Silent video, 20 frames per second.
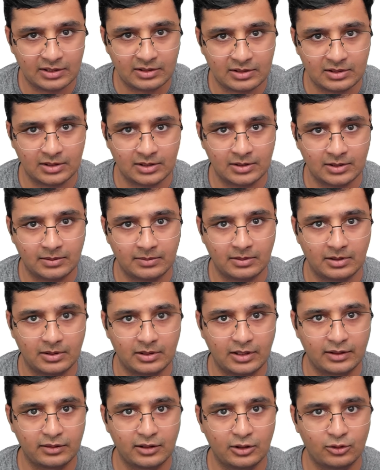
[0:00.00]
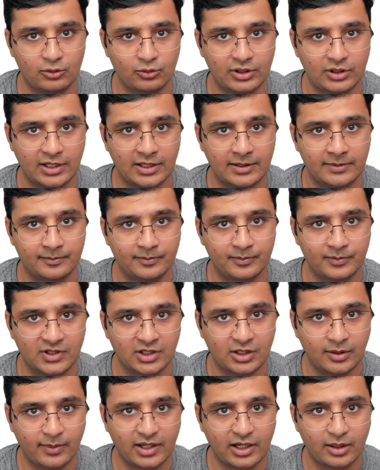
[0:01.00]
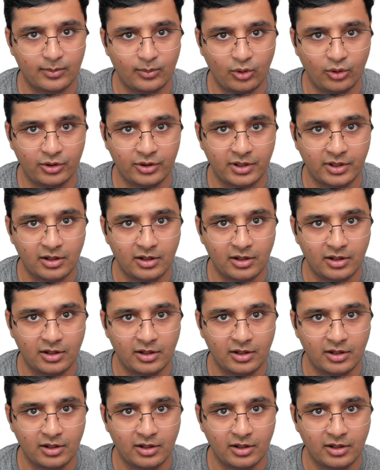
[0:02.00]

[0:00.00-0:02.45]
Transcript: runs into the debugger mode.